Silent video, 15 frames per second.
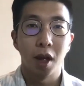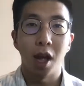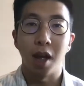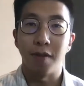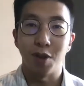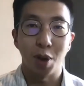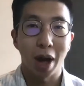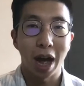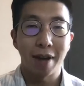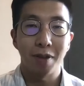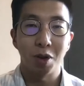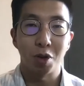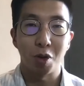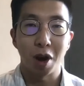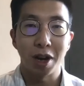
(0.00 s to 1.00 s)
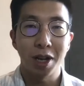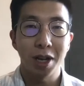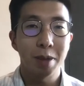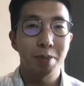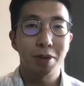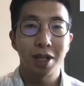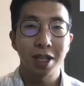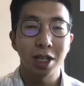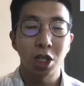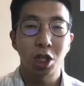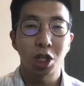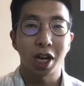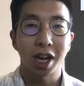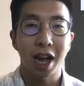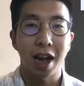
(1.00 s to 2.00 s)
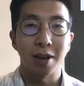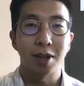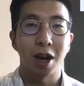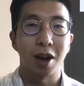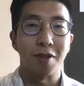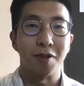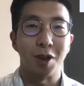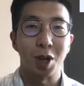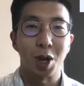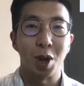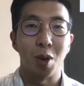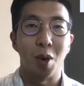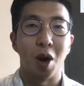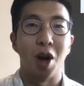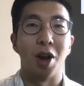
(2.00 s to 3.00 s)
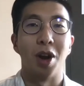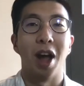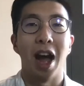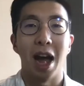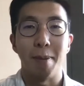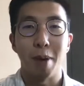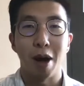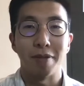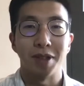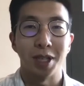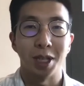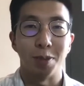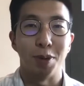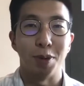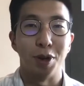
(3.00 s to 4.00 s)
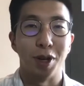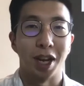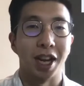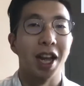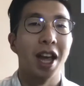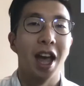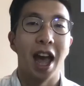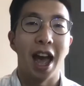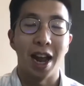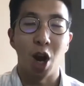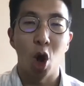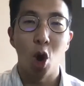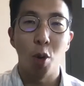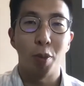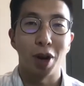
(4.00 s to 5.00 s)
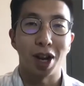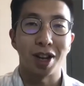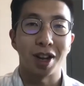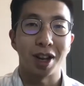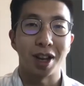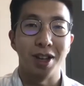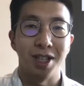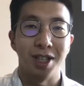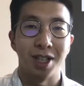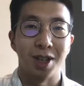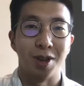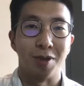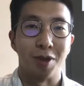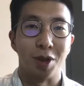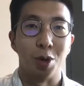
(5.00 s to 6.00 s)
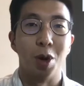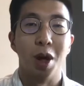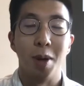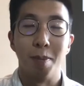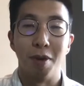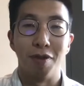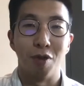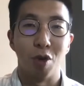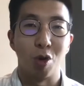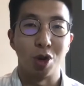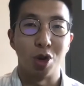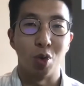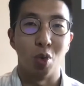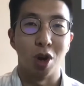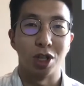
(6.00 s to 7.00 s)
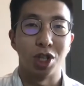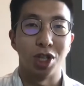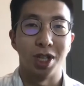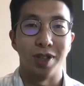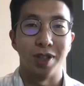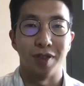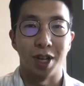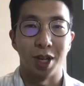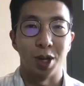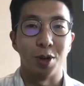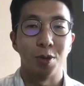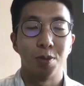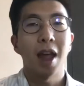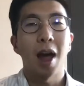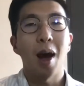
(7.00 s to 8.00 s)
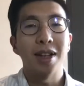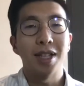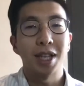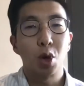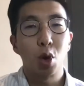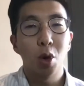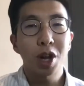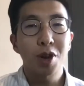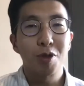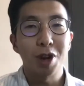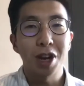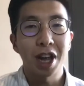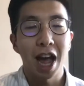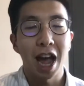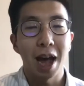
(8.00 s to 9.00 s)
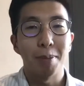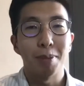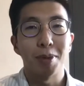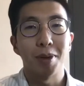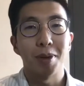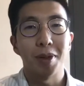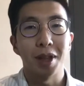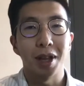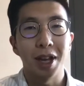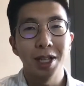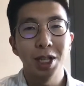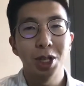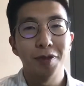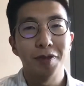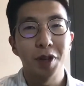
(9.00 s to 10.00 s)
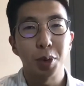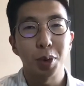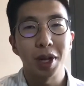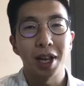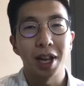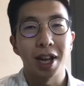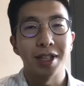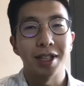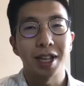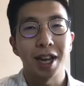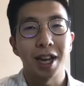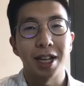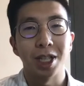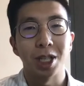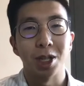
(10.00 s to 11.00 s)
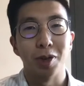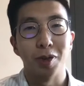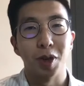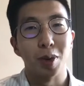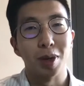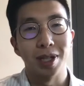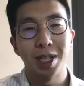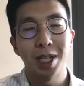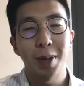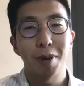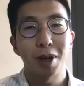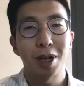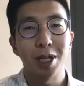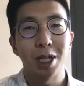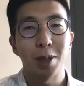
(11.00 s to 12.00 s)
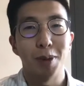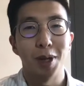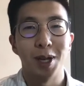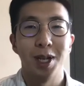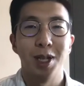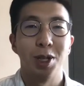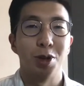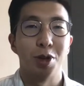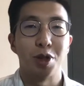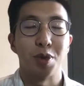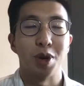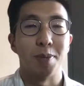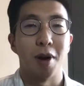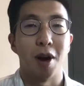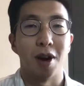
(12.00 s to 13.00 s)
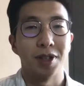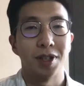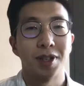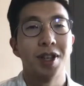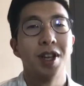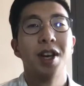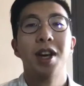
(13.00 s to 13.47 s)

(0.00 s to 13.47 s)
If you haven't already, please check out our video on hypothesis building and opening the case interview before you watch this video. Now, as a quick recap, the interviewee-led case interview is typically split into three parts: